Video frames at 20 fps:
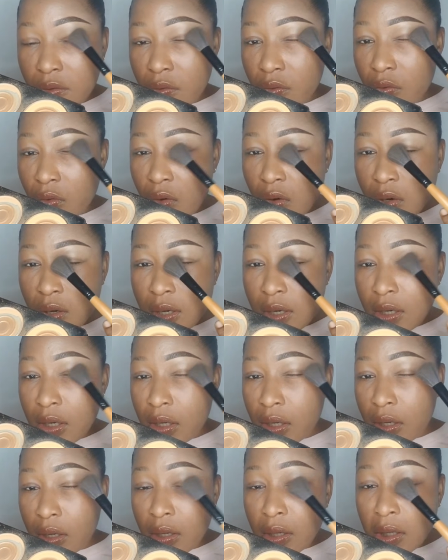so
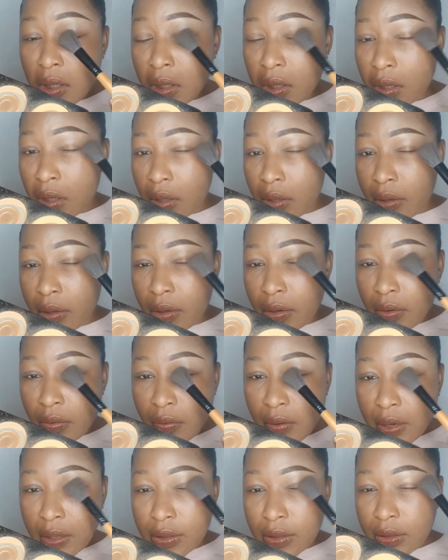oily
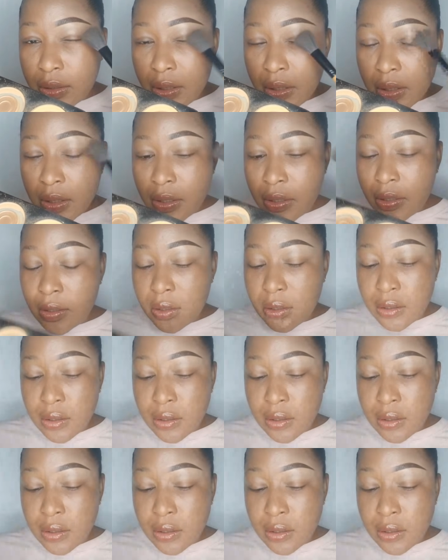right here.